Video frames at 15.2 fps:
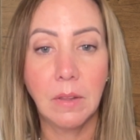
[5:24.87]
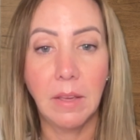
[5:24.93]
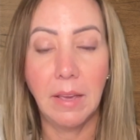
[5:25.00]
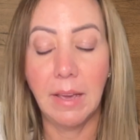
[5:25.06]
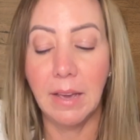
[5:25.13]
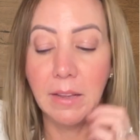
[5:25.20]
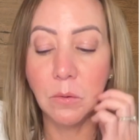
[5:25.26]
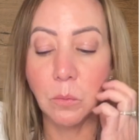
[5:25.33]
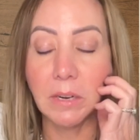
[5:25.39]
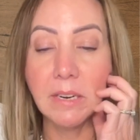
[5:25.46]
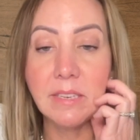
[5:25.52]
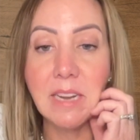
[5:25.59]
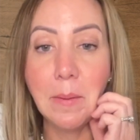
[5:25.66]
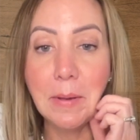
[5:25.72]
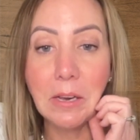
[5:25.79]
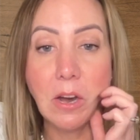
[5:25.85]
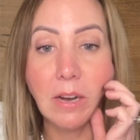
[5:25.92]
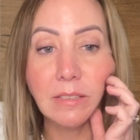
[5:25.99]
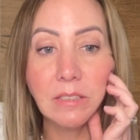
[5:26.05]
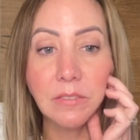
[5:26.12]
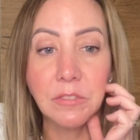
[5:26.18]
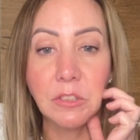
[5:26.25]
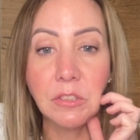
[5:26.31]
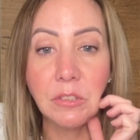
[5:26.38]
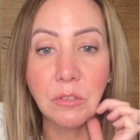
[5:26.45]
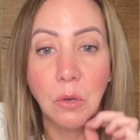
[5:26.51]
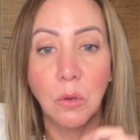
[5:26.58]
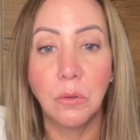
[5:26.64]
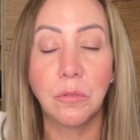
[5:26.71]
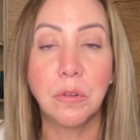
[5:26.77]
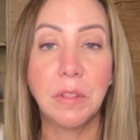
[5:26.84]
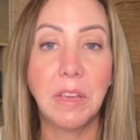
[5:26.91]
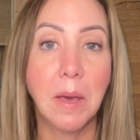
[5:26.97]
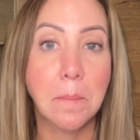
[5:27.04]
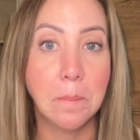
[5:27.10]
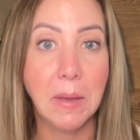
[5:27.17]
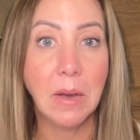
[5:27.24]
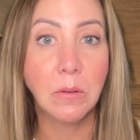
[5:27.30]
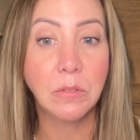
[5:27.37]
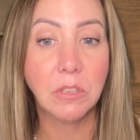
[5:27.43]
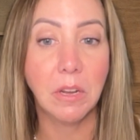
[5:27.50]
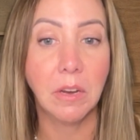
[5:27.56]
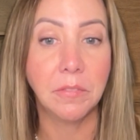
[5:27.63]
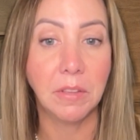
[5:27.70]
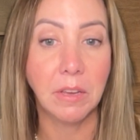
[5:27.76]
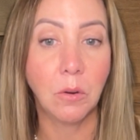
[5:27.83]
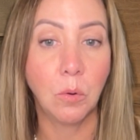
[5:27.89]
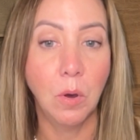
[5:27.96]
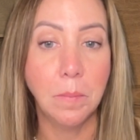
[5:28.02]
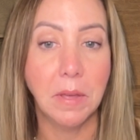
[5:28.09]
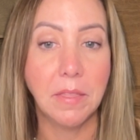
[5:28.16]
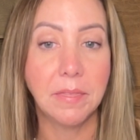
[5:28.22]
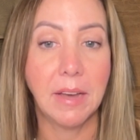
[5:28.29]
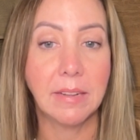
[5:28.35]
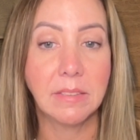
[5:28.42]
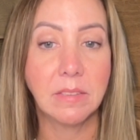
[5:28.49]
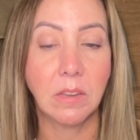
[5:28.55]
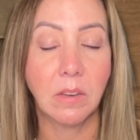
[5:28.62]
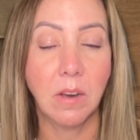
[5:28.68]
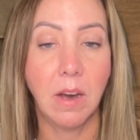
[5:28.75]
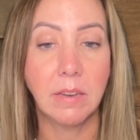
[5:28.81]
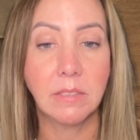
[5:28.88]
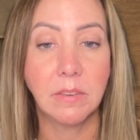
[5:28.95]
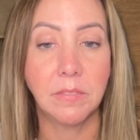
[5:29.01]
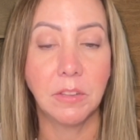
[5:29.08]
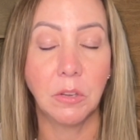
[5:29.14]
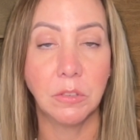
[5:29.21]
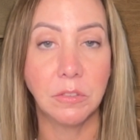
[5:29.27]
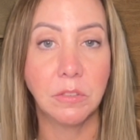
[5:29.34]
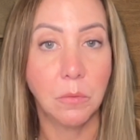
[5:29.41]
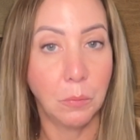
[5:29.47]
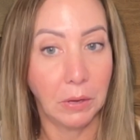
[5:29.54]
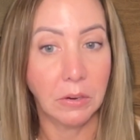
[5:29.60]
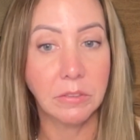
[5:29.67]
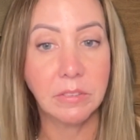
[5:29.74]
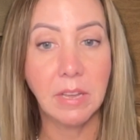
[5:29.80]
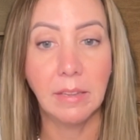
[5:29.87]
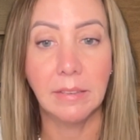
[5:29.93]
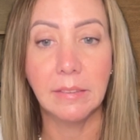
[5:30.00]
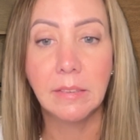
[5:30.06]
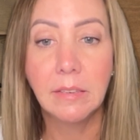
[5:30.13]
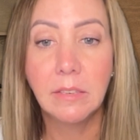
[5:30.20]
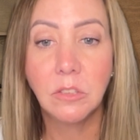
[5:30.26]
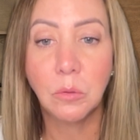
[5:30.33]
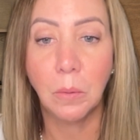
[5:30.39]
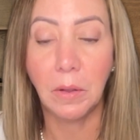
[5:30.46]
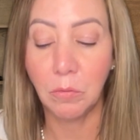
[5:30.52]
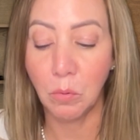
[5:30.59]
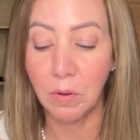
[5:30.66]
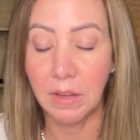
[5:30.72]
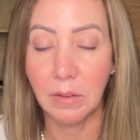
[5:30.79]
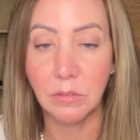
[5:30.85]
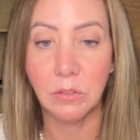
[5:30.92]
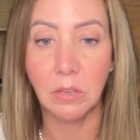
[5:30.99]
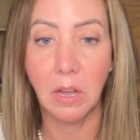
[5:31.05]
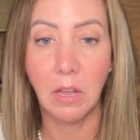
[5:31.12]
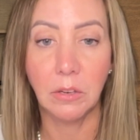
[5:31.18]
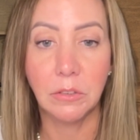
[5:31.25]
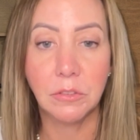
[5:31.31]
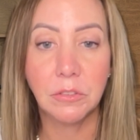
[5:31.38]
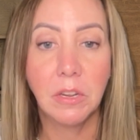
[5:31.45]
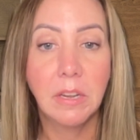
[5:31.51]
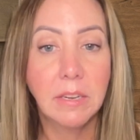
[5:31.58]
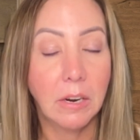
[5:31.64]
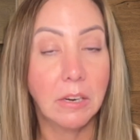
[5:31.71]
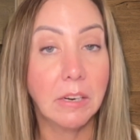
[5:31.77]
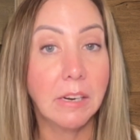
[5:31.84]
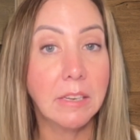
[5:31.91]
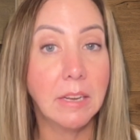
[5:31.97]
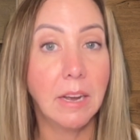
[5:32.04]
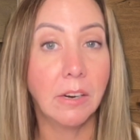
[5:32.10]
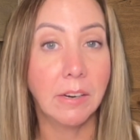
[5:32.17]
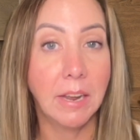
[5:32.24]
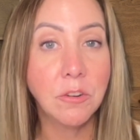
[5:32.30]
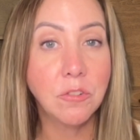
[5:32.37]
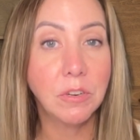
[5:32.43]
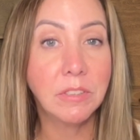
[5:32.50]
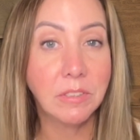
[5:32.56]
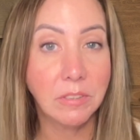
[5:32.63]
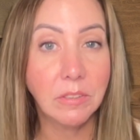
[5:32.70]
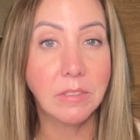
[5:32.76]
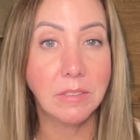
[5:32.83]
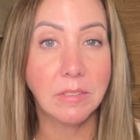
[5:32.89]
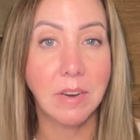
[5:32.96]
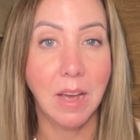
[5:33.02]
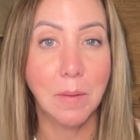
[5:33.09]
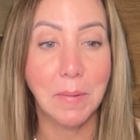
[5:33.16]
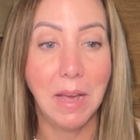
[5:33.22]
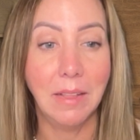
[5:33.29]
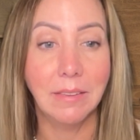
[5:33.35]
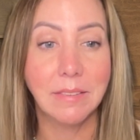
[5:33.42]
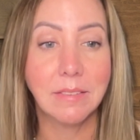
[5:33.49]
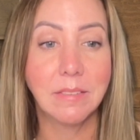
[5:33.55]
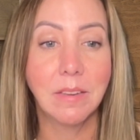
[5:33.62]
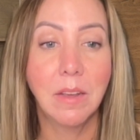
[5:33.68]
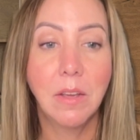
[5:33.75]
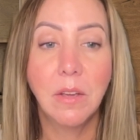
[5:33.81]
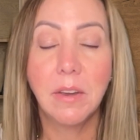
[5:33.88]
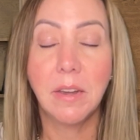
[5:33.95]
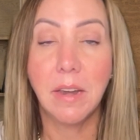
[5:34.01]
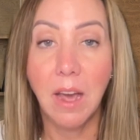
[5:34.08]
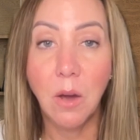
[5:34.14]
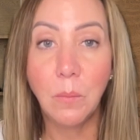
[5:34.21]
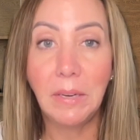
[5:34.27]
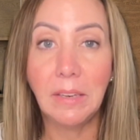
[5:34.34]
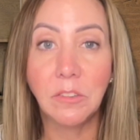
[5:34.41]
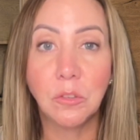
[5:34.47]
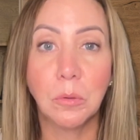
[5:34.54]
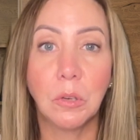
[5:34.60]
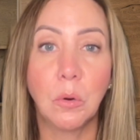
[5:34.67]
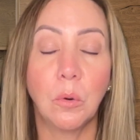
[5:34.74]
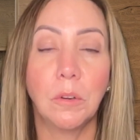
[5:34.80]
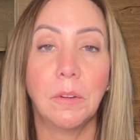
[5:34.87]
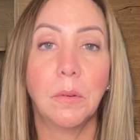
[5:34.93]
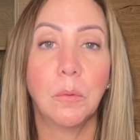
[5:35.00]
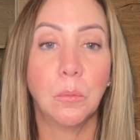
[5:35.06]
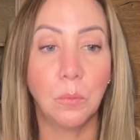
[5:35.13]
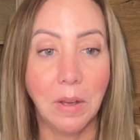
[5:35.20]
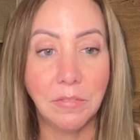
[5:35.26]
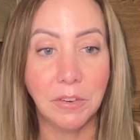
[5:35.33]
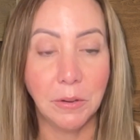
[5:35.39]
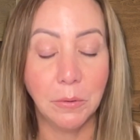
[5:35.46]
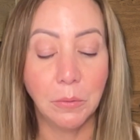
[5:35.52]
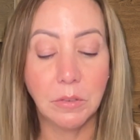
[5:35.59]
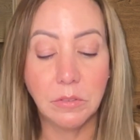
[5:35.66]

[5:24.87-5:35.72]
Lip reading: And we're going to debit cost of goods sold for the amount of the equipment. That's the cost of the goods that we are selling, $24,000. Our entry still does not balance. Now we need to record revenue.